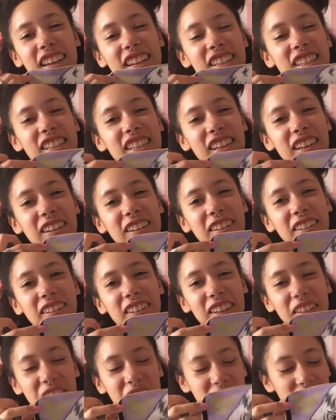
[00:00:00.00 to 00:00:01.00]
So
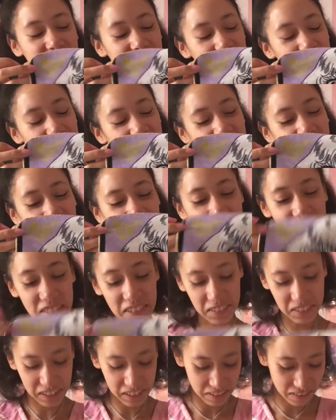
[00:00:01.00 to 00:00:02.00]
it was kind of
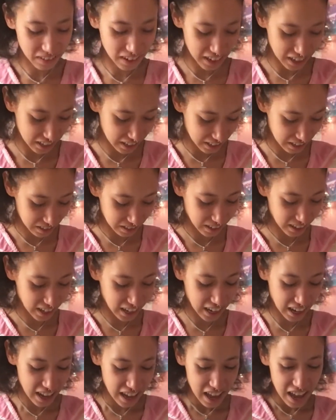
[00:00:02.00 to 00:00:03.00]
a really funny
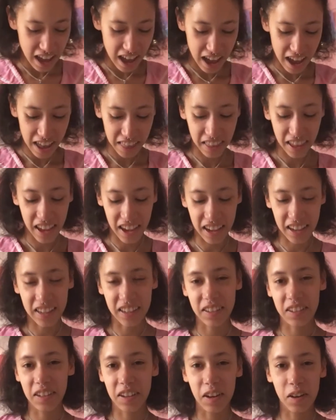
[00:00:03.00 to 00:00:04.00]
story. I
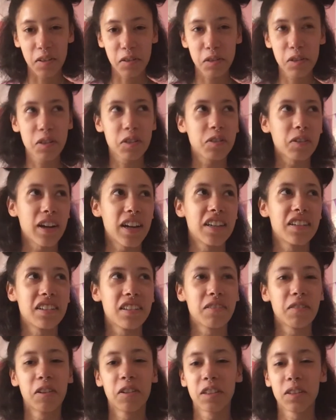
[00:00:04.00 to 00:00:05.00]
go straight to
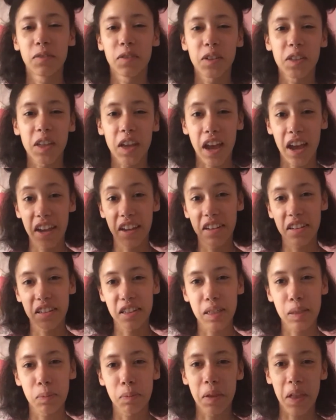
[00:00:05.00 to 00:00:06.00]
the Rosa Versailles
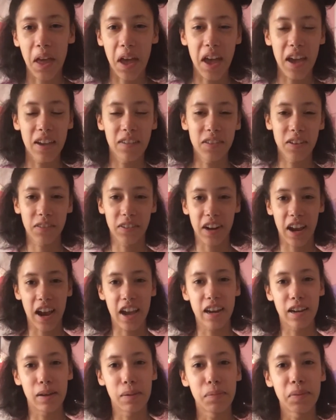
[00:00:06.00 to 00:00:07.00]
display of different
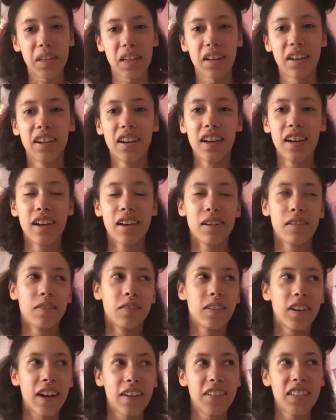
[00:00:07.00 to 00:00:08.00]
items, and
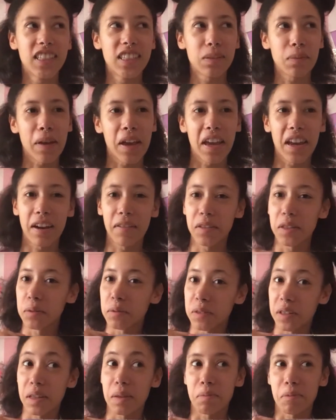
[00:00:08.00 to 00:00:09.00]
when I was in Japan I
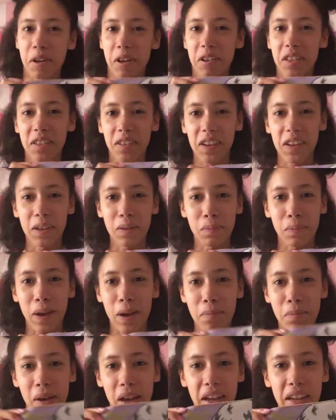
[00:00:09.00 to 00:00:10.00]
was really broke, so I couldn't
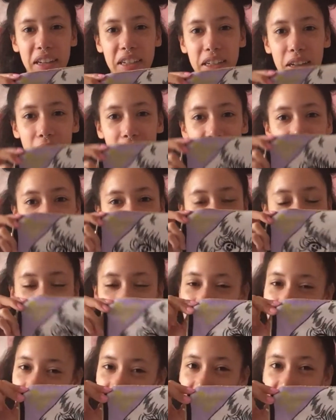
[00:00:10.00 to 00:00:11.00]
buy much, and I
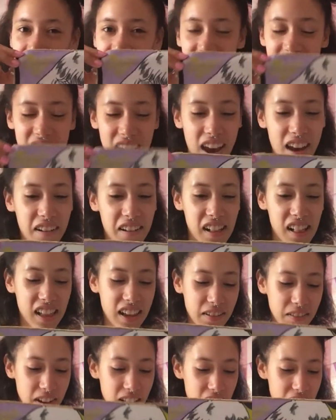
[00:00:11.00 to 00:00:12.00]
decided on this towel.
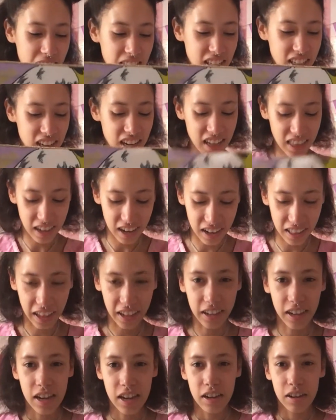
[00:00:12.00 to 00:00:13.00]
And while I was sitting there
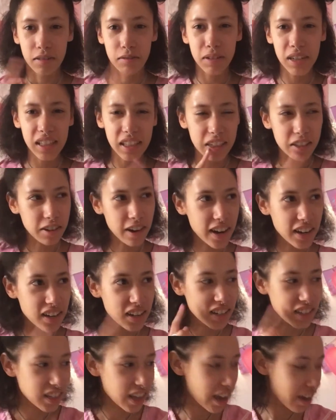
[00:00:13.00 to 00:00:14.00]
really trying to
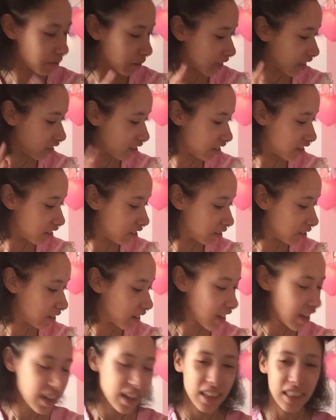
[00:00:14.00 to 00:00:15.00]
decide what to do,
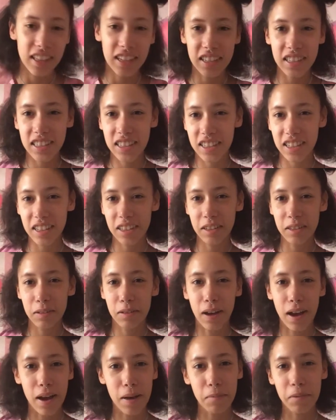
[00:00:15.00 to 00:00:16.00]
these
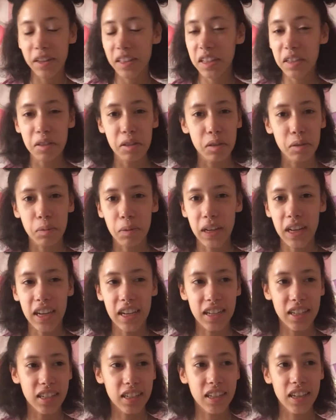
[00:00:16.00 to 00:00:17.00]
two really
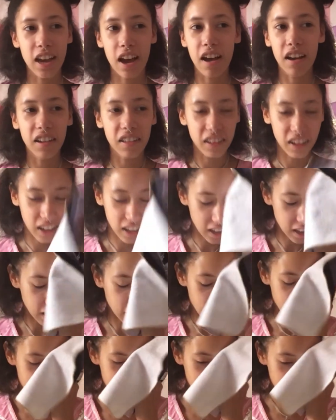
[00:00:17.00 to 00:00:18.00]
sweet young
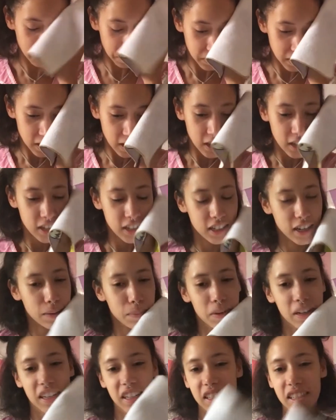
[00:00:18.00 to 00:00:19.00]
looking
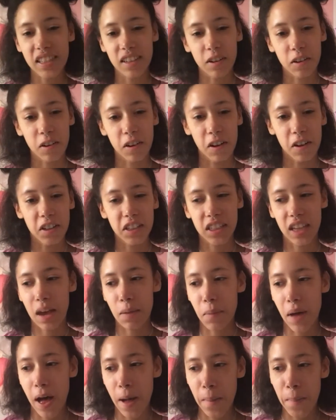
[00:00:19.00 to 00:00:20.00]
Japanese girls
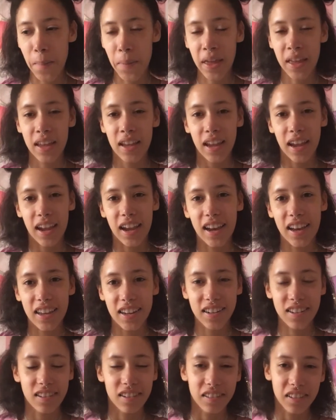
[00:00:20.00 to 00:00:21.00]
come up,
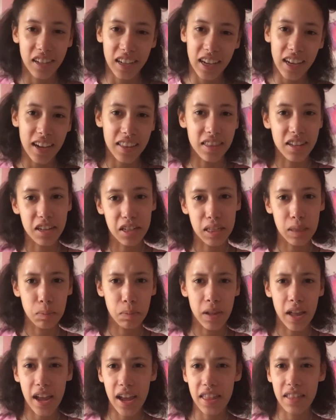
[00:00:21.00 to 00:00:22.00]
and they're looking at the
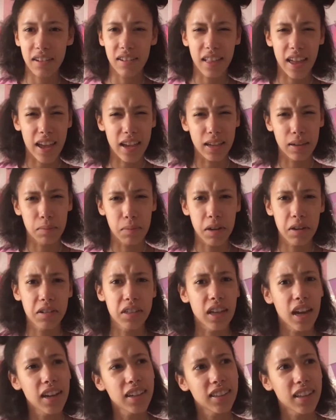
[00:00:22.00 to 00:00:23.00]
display and they're like,
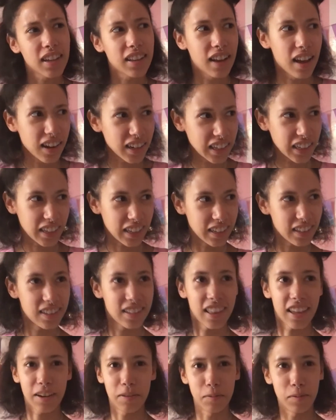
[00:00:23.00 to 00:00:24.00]
"Versailles nani?"
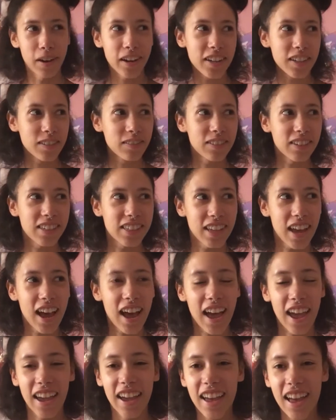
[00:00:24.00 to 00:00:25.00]
What is
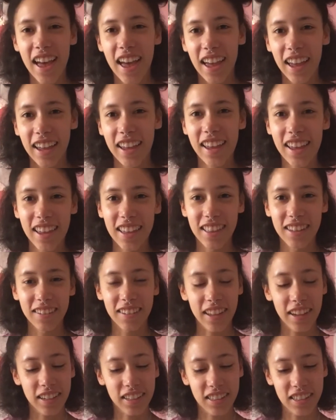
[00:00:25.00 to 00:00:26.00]
Versailles? And they're
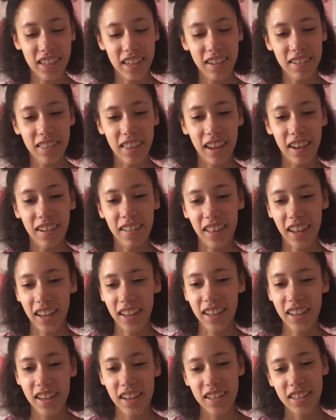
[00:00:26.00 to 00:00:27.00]
like, "It's cute though,
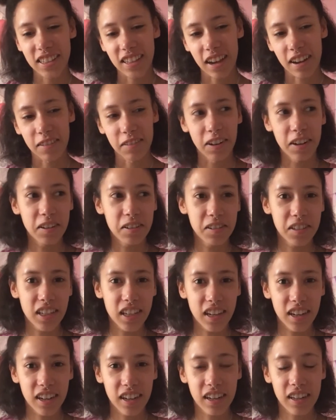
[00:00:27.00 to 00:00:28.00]
it's got a rose
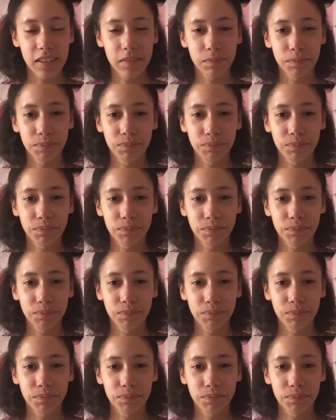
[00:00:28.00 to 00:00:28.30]
here,